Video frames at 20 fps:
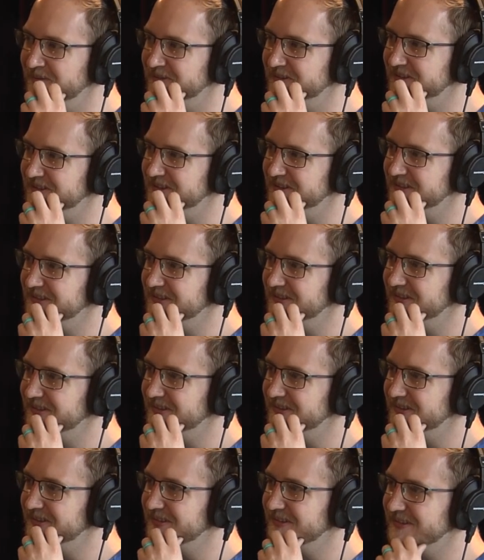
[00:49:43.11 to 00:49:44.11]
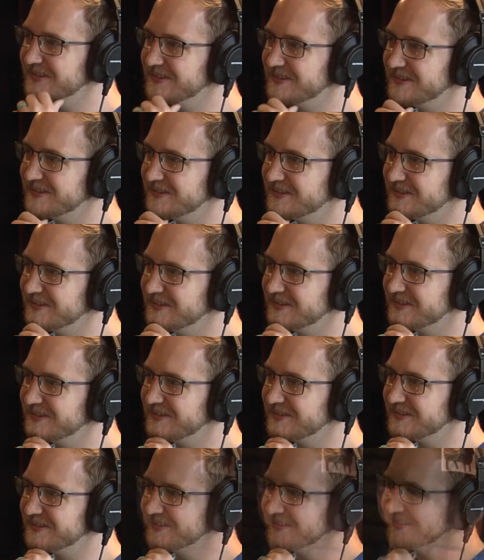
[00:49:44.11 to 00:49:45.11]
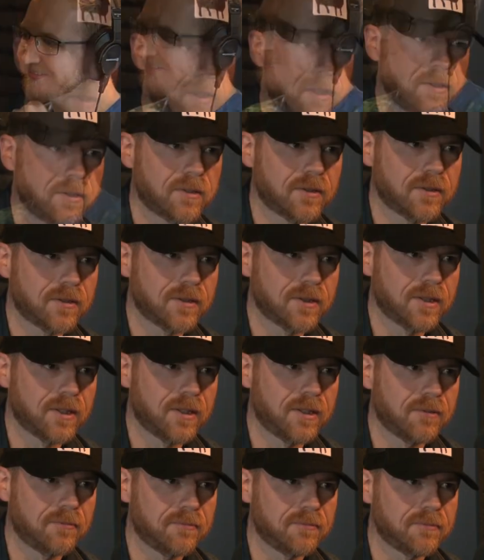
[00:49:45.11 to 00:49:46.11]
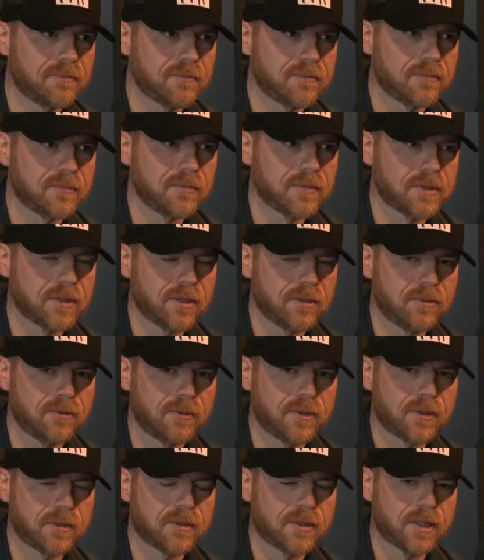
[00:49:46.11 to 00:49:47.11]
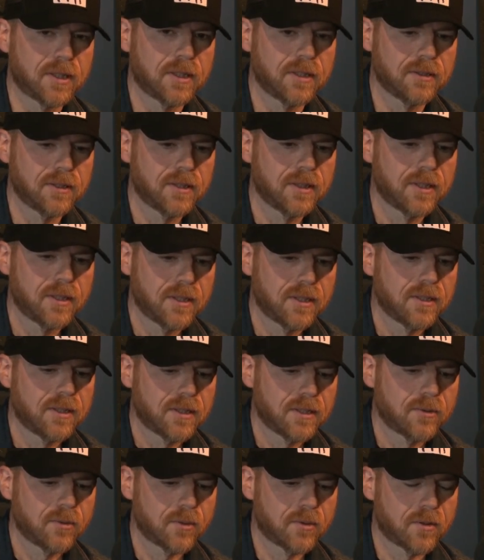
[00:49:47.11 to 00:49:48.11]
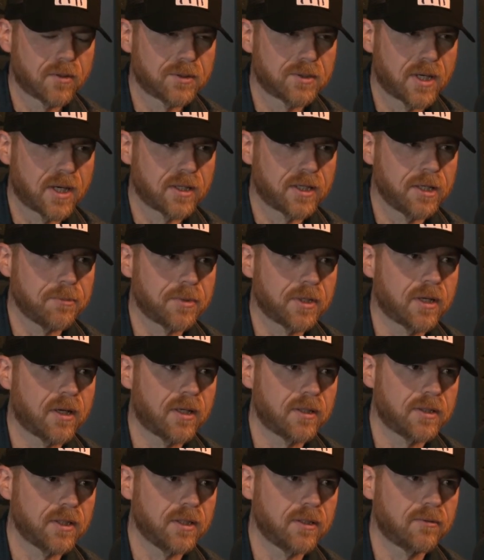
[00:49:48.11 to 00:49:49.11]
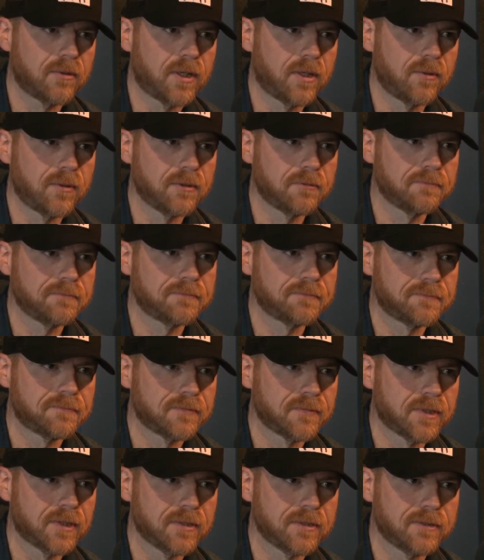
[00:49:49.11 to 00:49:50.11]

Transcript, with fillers: Yeah, me and Sam, we plan on doing some more stuff together. That's um, good, man. So we're uh, we're going to try to keep the content rolling. Yeah,